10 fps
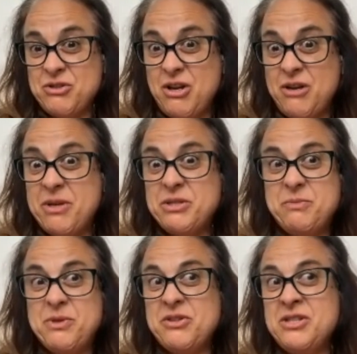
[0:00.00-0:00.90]
time. And to
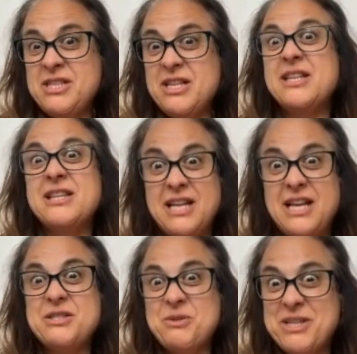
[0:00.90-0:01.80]
be honest, in the
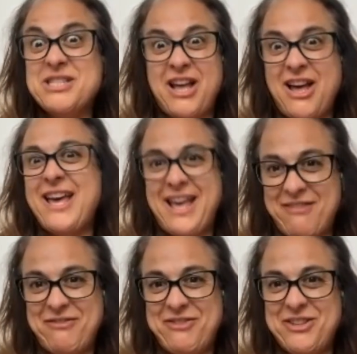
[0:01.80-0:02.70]
last 2 weeks, I have,
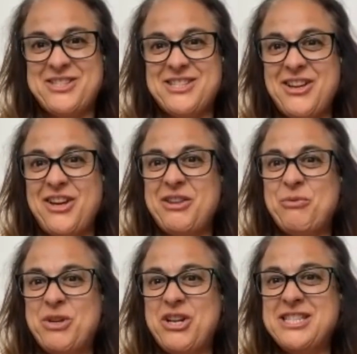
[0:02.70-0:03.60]
because
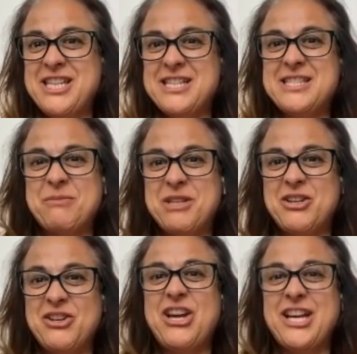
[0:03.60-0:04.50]
when I take something
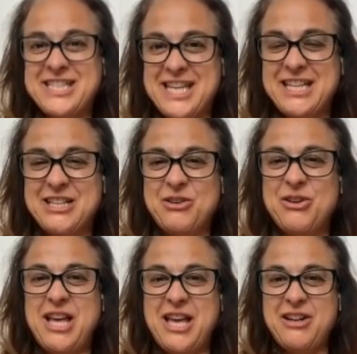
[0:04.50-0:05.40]
on, I take it
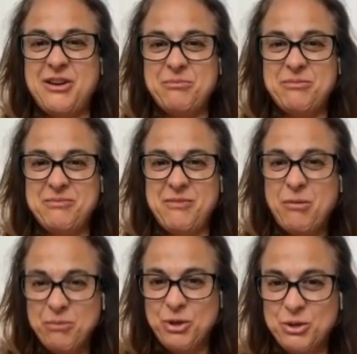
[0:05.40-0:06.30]
on, and I'm
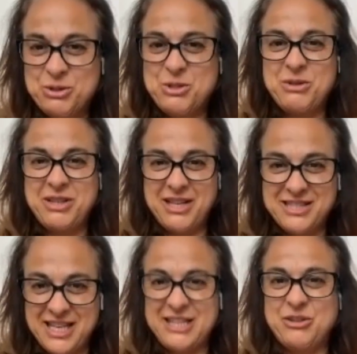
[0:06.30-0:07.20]
loyal to it. And I
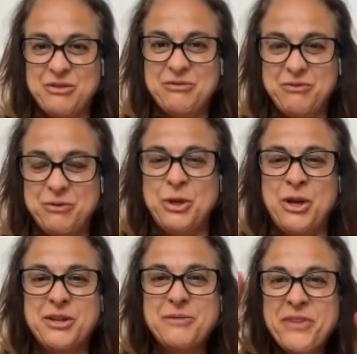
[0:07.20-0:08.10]
take it on full
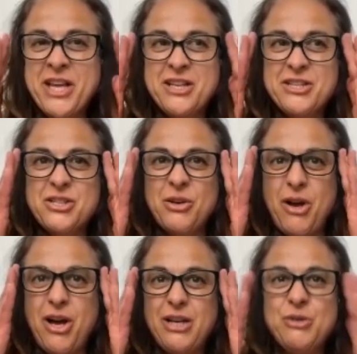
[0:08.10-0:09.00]
on. So
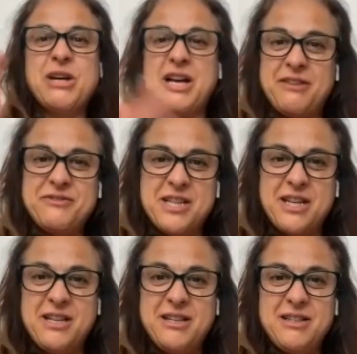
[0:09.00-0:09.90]
I look after
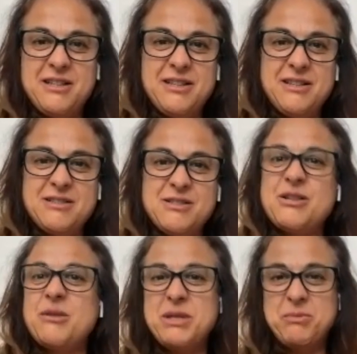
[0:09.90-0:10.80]

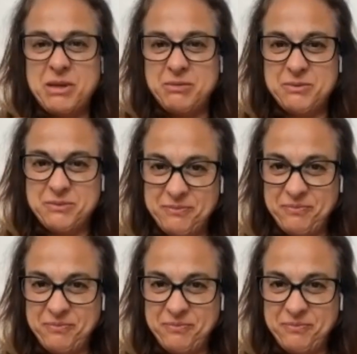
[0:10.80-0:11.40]
so many people,